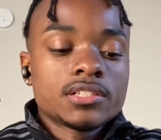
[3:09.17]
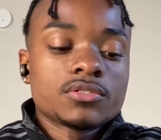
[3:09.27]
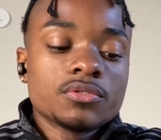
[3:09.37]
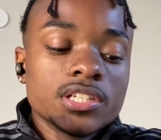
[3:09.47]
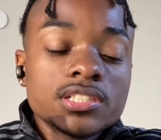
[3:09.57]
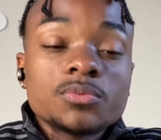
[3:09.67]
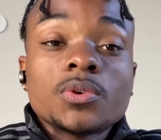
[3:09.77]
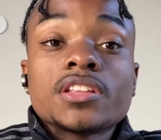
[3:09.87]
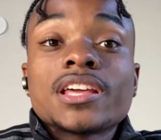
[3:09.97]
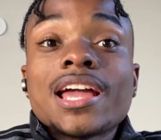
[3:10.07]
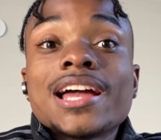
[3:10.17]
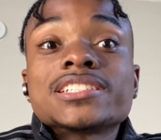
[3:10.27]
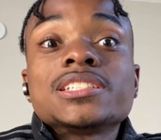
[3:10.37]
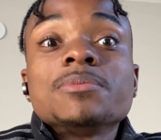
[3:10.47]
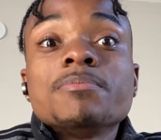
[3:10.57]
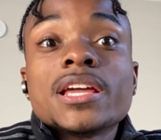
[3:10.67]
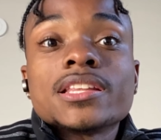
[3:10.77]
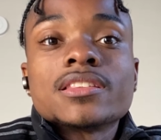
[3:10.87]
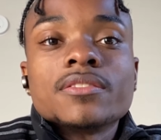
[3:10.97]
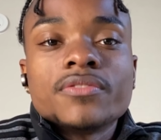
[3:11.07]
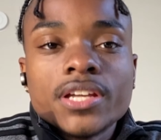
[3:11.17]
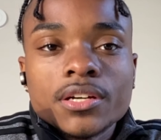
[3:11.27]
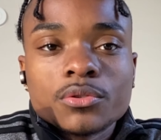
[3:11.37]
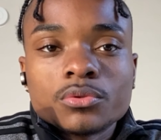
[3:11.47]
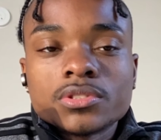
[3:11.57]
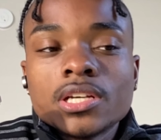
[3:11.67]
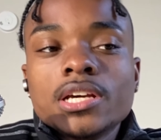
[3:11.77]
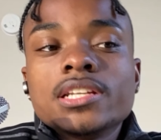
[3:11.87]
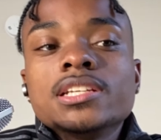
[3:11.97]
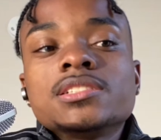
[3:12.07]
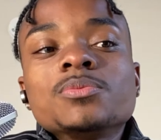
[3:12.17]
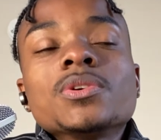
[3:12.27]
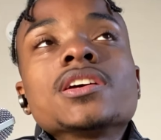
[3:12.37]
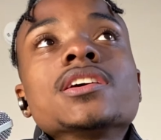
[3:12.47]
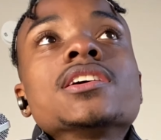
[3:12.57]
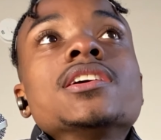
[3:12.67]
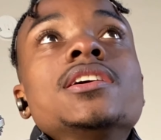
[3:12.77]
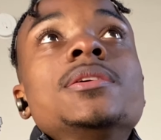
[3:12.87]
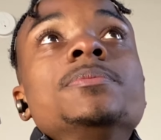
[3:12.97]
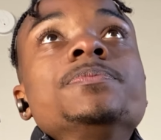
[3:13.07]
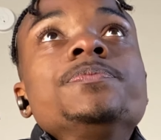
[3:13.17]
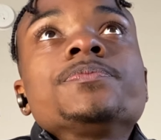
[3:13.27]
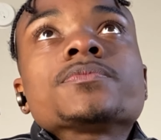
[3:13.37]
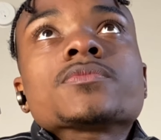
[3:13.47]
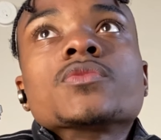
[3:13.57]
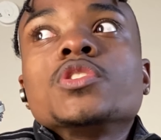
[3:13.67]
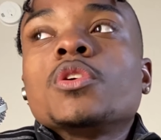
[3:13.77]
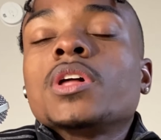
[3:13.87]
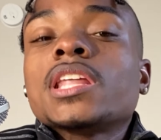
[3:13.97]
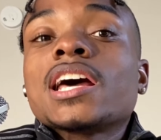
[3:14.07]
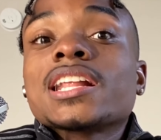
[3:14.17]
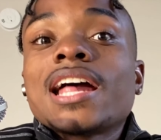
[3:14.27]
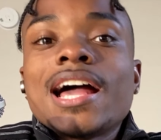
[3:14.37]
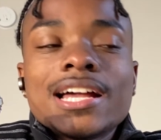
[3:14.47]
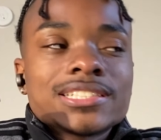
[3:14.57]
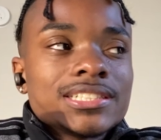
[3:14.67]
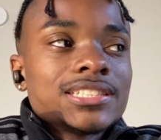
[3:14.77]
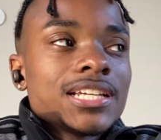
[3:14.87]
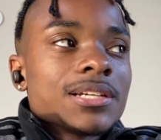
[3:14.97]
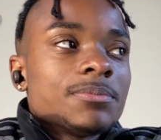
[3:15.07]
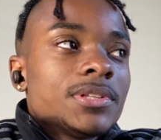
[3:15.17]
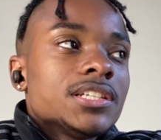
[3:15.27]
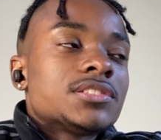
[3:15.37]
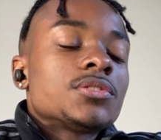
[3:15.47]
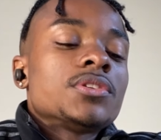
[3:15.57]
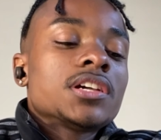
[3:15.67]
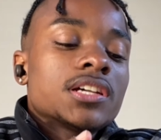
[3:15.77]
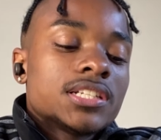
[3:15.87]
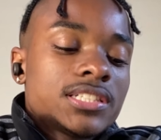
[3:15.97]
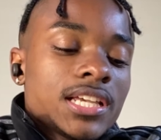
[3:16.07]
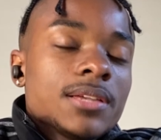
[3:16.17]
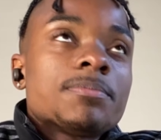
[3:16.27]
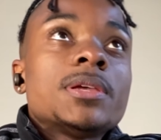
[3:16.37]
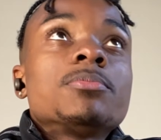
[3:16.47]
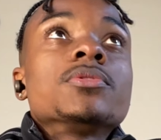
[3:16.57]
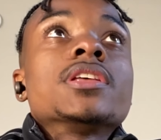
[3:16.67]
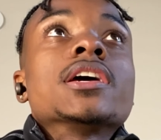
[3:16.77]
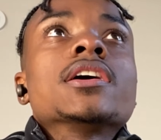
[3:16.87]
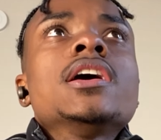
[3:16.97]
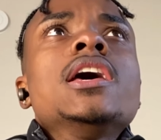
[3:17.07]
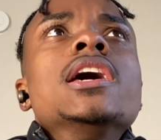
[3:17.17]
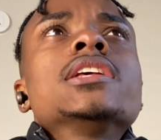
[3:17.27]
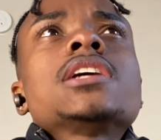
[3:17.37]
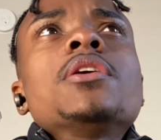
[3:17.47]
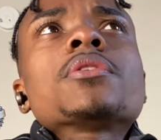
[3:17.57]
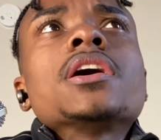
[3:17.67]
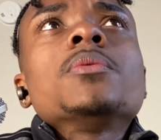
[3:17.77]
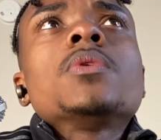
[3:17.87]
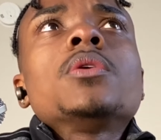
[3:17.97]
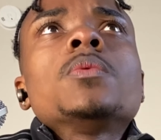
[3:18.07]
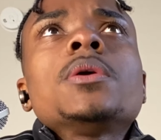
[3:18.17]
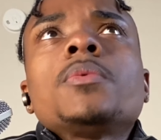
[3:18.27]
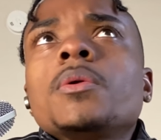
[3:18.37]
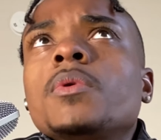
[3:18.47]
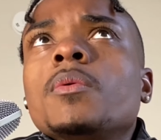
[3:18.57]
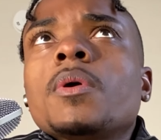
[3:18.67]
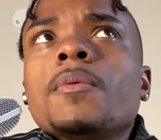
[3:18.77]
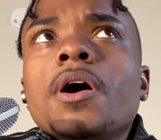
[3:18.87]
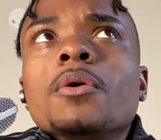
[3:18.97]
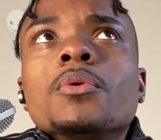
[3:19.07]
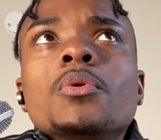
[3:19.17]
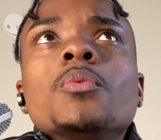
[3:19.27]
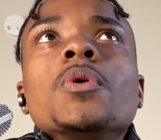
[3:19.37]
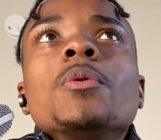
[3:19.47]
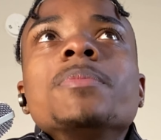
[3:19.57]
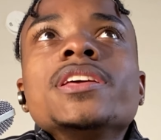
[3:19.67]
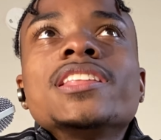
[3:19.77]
So this is where they actually make the vehicles. This is where um, you know a lot of the action is taking place so they're gonna take people there and it's like okay whoa whoa whoa whoa whoa whoa who will be